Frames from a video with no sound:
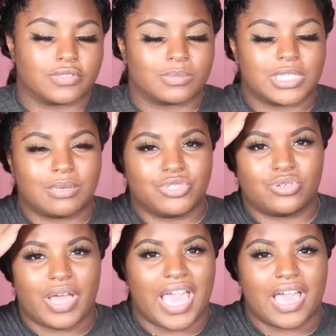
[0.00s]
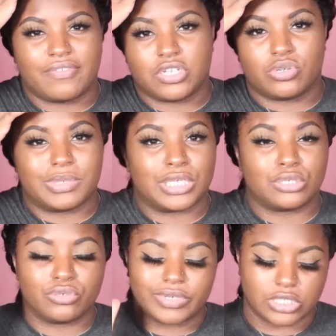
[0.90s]
sometimes you'll have a little bit of
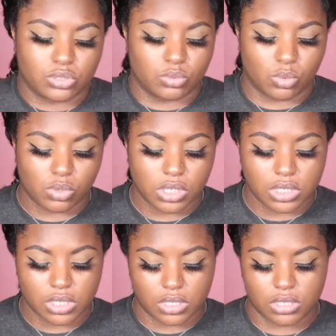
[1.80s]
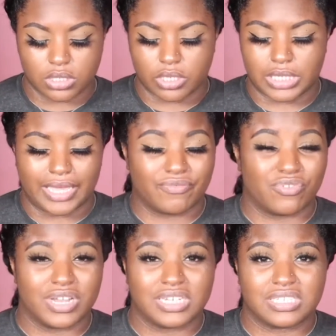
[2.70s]
glue residue on your like
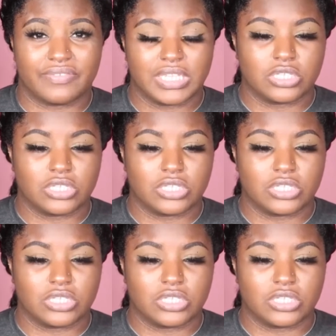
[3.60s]
forehead and stuff like that.